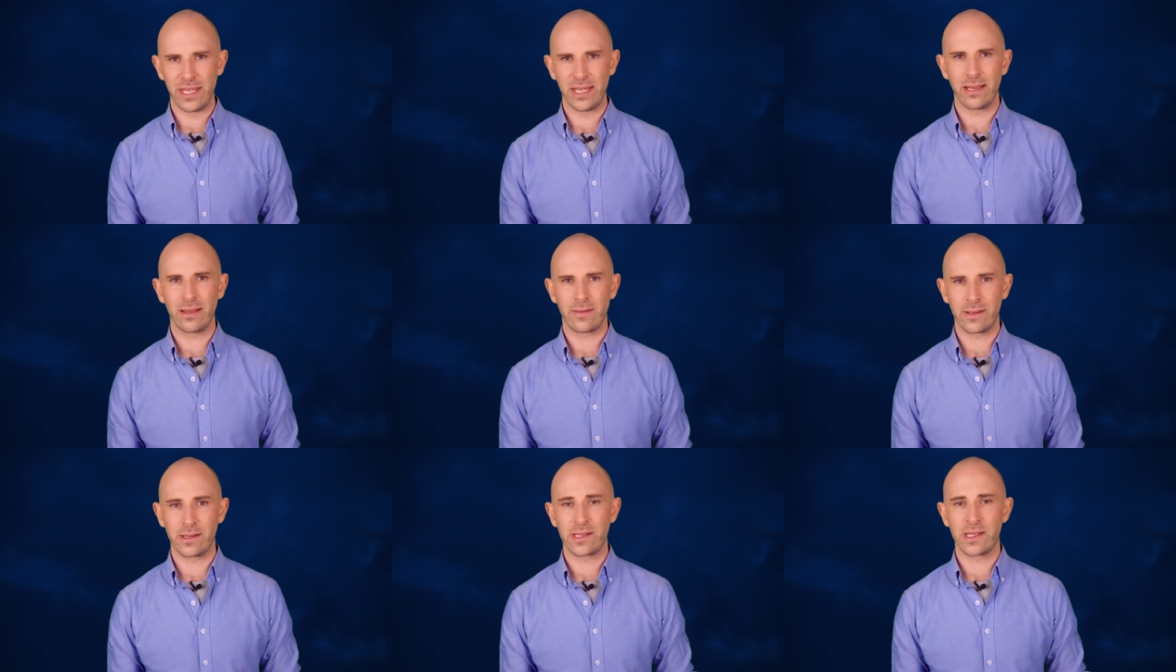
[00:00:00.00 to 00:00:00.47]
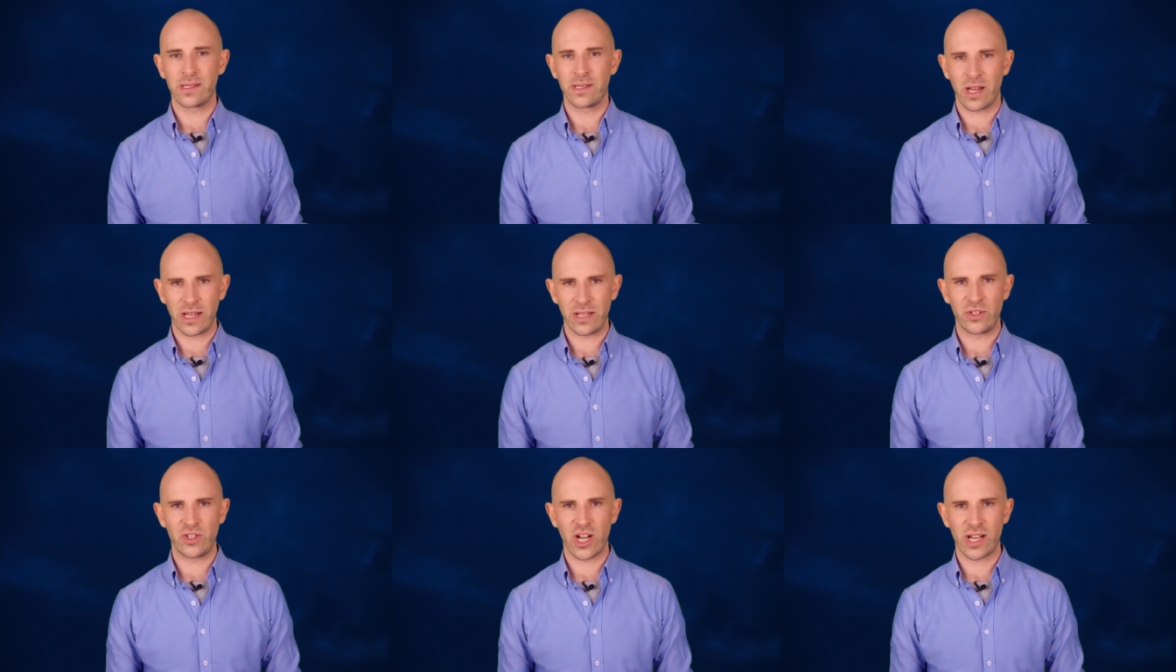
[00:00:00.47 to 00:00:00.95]
being that
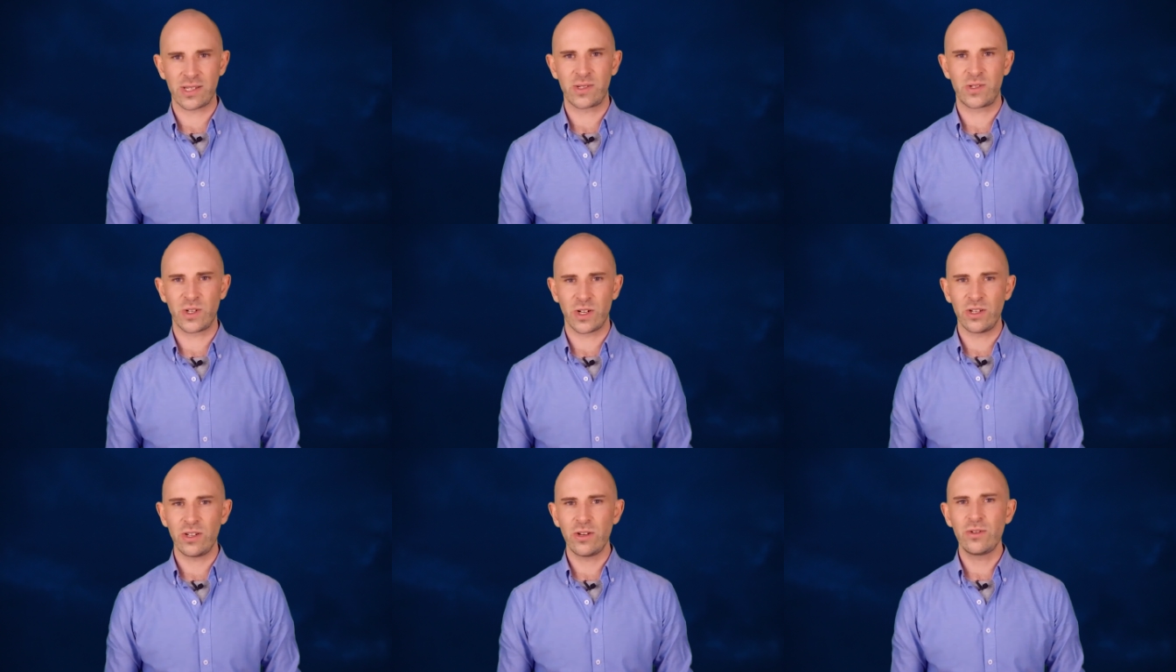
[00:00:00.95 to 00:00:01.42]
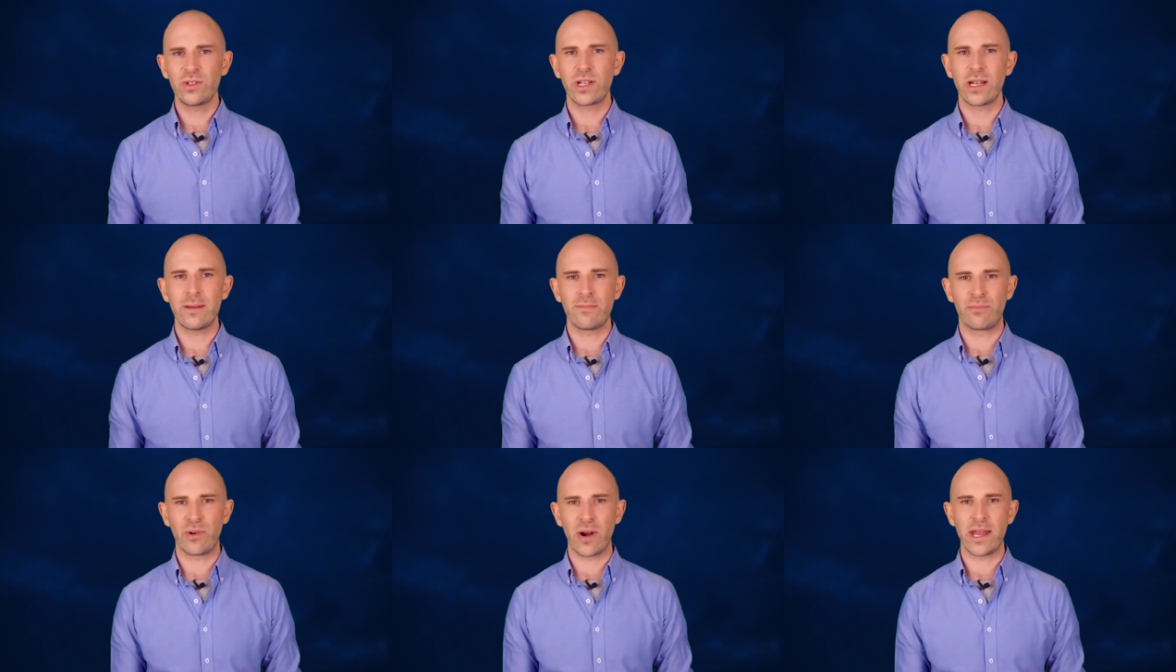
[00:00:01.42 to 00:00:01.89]
digestion
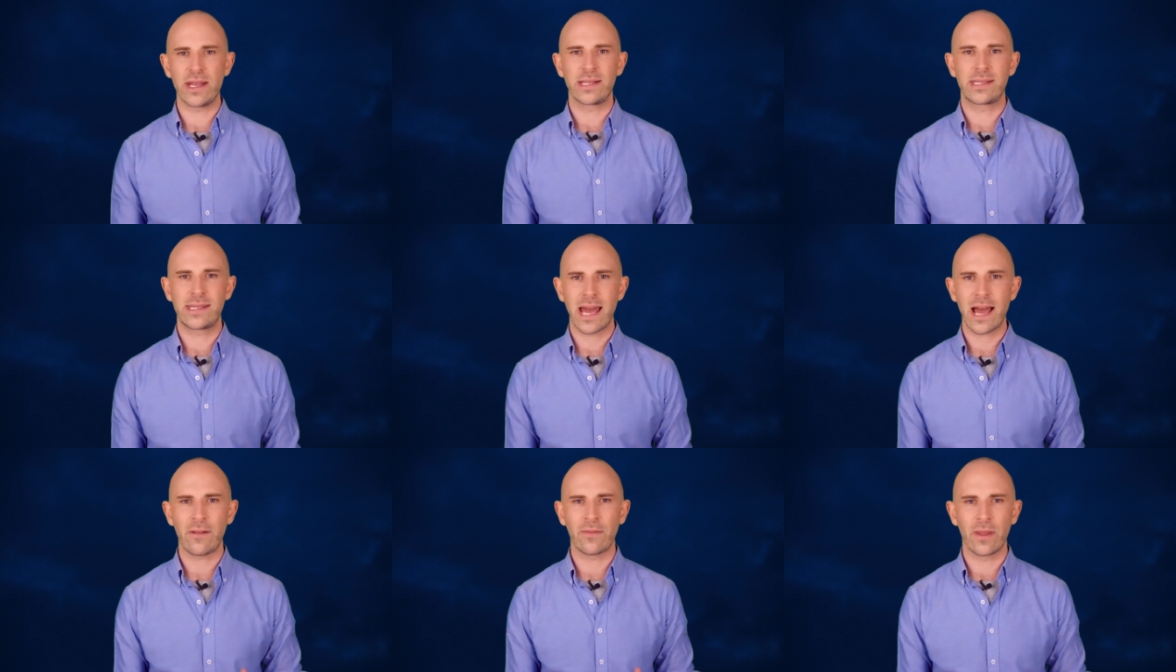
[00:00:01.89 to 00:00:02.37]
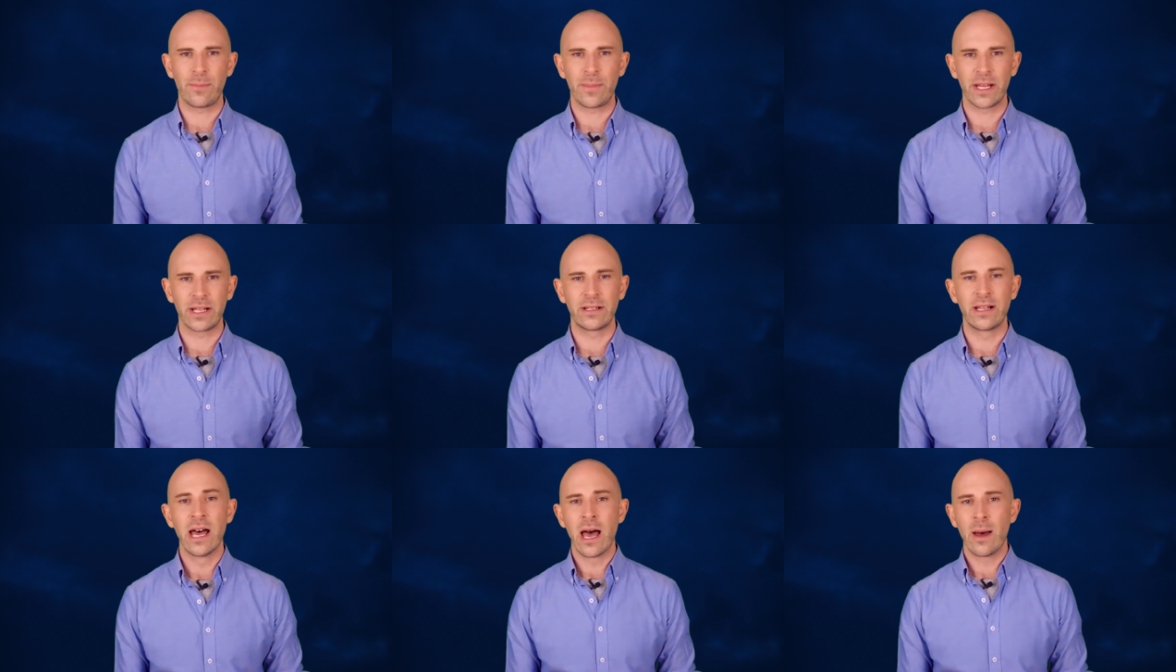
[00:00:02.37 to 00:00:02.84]
usually breaks down the
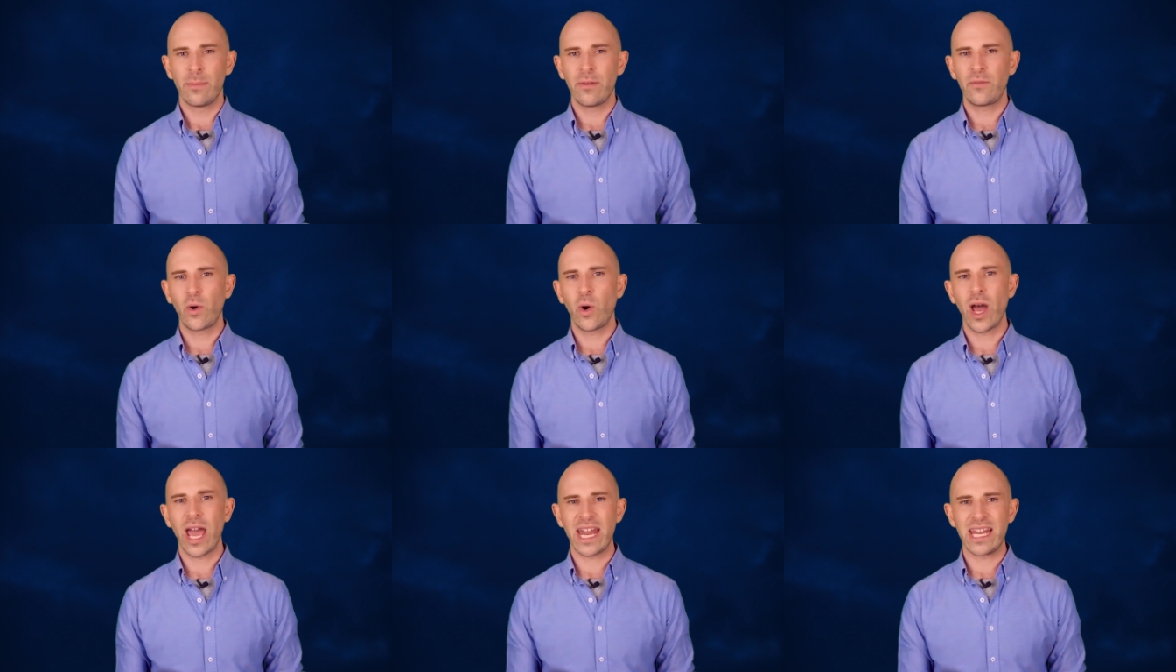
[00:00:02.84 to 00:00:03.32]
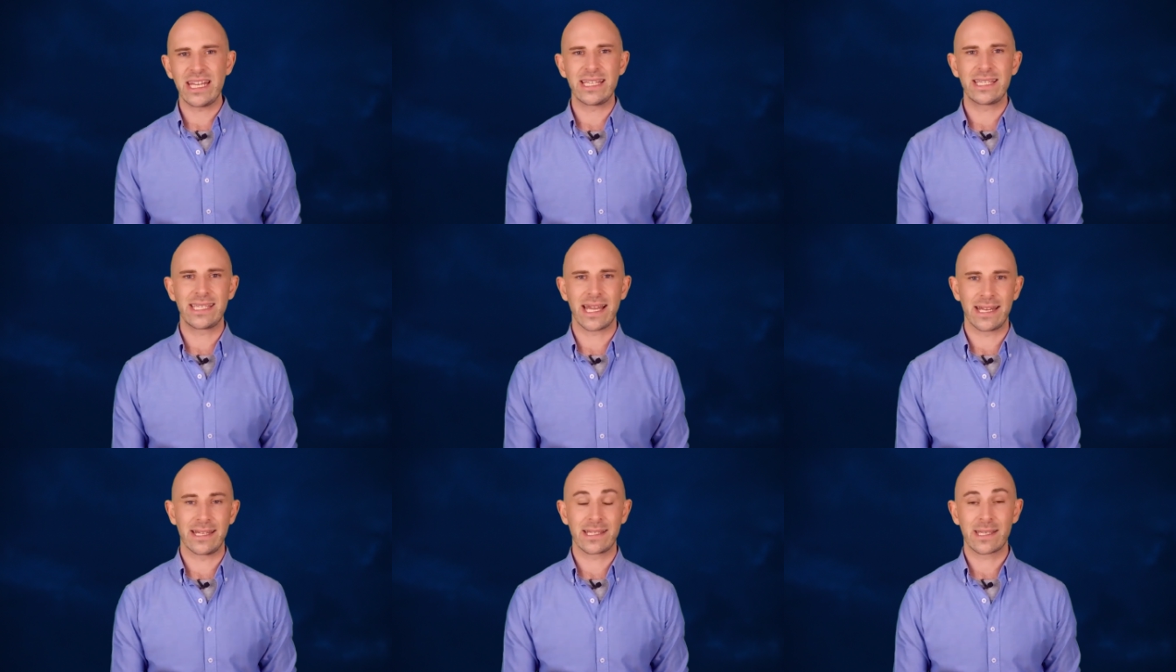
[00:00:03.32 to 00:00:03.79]
pill before any
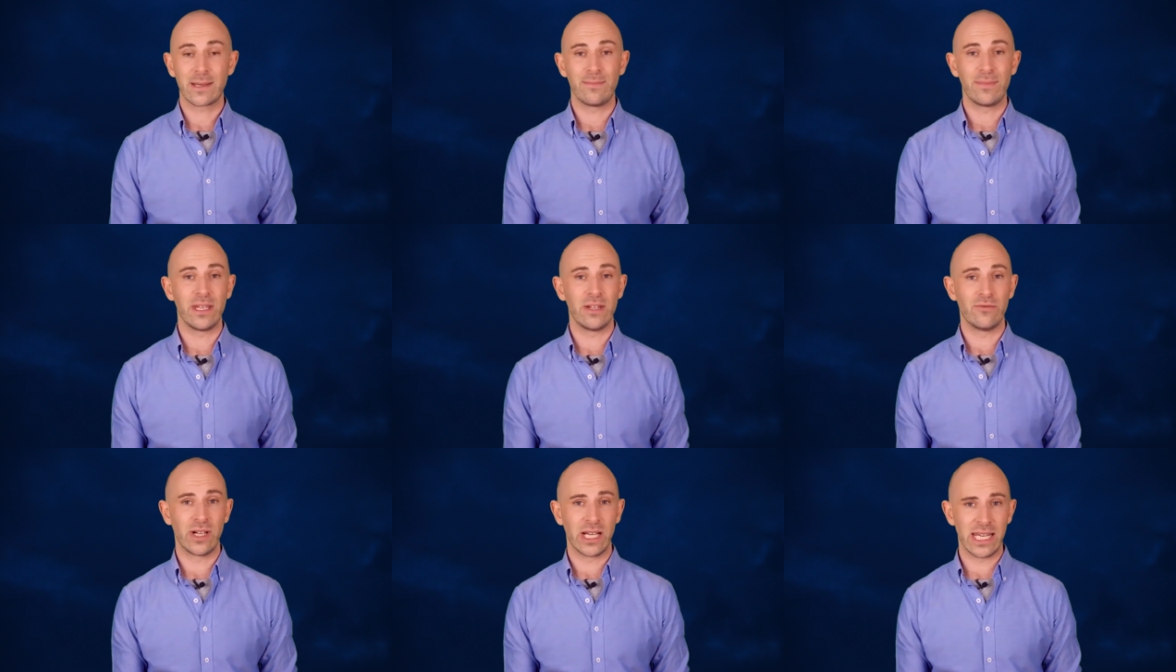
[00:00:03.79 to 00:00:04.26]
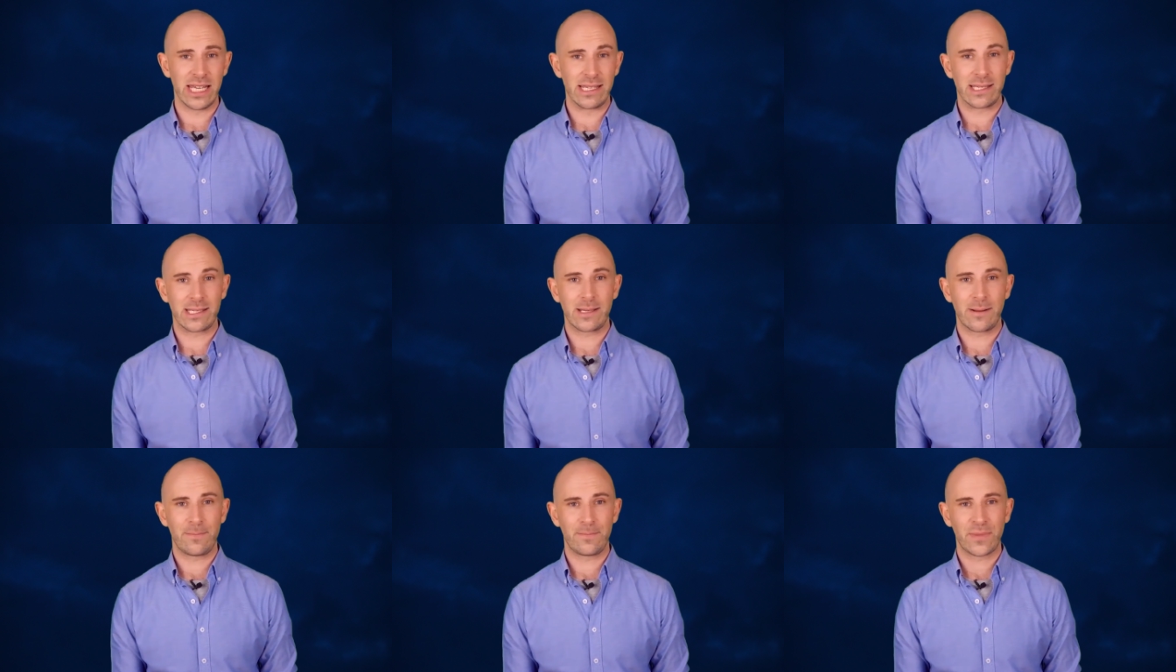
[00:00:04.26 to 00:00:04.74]
scent can be
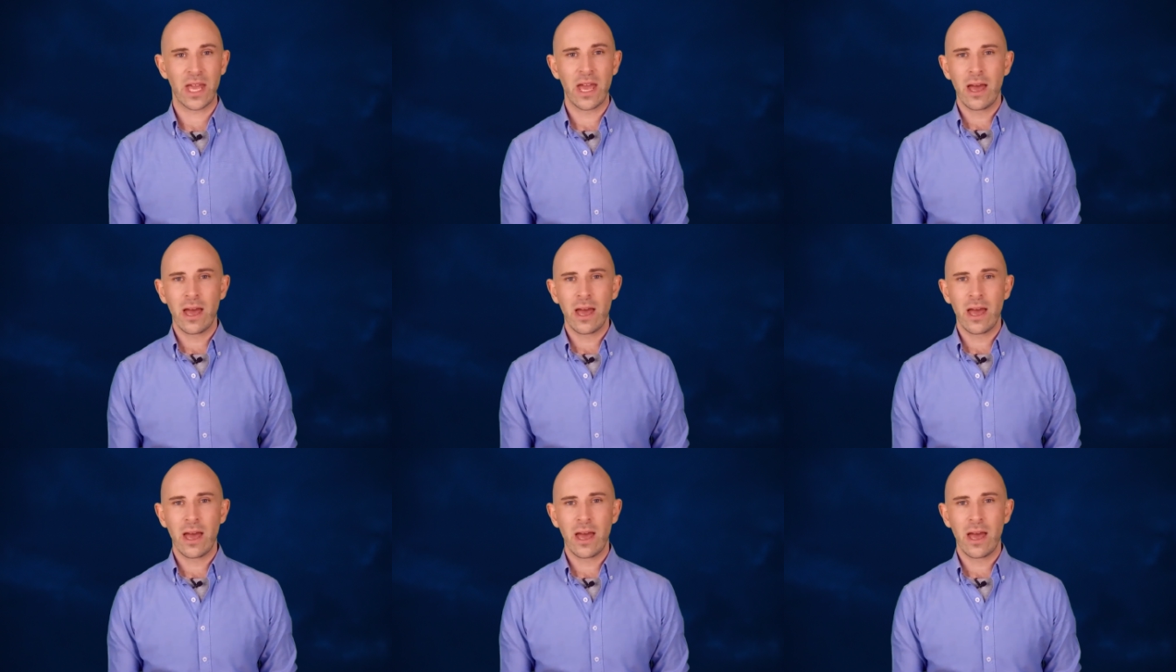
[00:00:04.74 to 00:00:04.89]
released.